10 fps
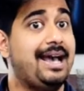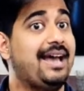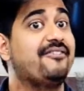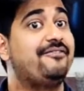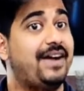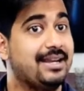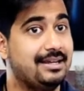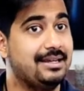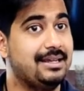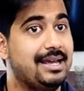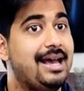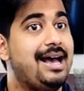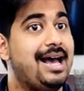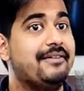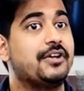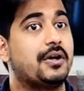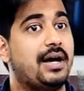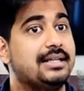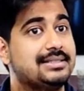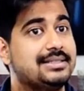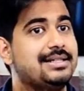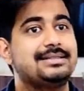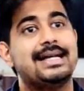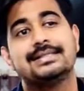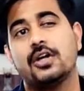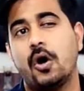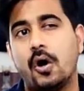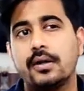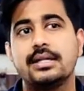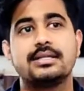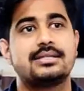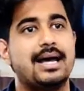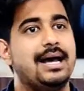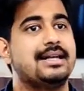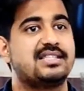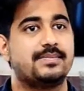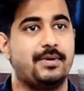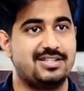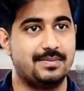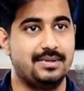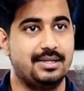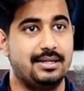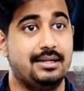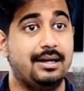And finally, have your answers as honest as possible.